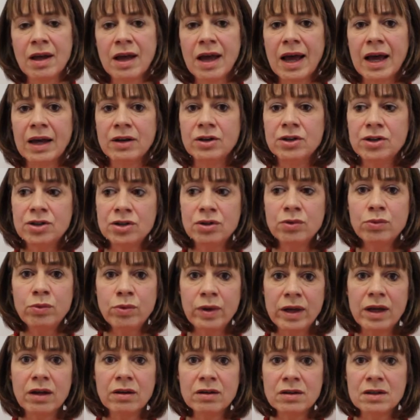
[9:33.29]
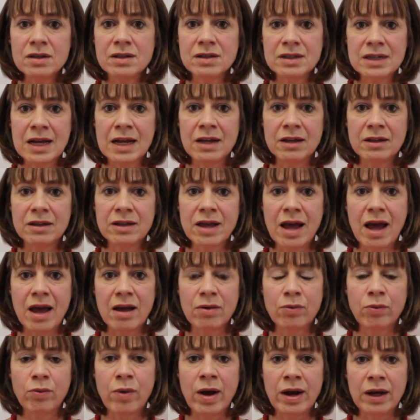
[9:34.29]
And do we understand
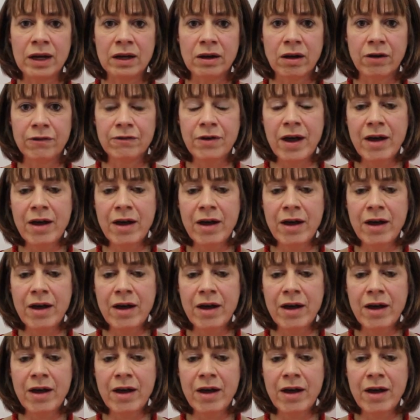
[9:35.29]
that well enough?